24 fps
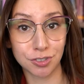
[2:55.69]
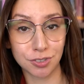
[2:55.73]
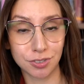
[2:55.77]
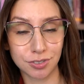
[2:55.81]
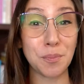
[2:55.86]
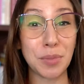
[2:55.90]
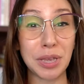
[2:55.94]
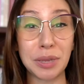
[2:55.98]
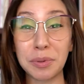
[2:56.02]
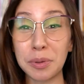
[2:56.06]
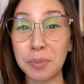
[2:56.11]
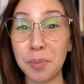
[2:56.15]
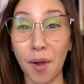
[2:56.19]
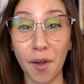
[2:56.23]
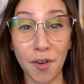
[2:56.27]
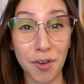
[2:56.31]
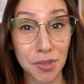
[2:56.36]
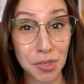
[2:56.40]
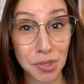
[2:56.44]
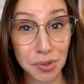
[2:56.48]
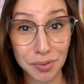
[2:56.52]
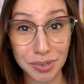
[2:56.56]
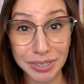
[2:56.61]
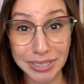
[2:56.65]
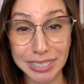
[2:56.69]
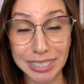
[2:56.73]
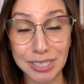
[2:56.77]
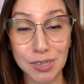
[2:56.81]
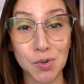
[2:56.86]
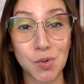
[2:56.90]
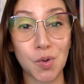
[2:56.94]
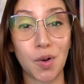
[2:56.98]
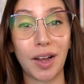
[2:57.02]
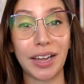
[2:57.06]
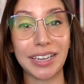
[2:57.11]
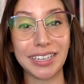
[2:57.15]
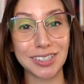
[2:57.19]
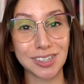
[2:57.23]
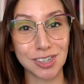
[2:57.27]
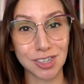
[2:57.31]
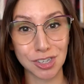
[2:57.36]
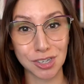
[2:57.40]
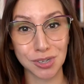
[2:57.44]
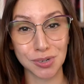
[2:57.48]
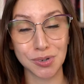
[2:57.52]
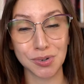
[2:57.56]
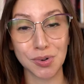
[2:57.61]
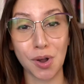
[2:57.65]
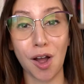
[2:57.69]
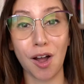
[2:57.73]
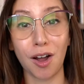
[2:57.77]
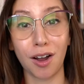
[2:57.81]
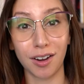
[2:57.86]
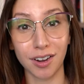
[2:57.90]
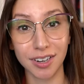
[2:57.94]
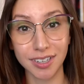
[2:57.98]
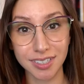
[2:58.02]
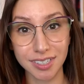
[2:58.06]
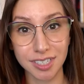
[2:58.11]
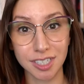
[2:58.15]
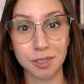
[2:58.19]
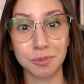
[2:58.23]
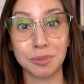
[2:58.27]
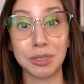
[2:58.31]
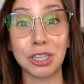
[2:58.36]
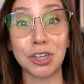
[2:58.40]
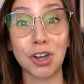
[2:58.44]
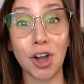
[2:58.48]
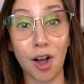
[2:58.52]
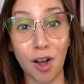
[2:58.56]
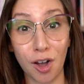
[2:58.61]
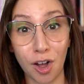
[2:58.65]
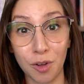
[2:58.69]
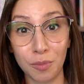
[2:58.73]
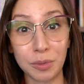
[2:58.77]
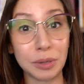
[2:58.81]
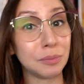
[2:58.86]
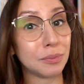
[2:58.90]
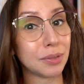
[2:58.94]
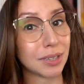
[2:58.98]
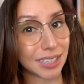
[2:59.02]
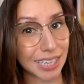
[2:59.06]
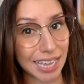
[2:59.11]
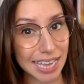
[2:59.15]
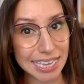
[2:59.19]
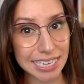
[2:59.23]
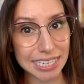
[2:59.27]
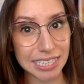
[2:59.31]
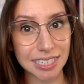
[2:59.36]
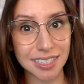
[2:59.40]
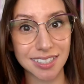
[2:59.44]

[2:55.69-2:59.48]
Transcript: Maybe part of the reason why it's so hard to be calm and polite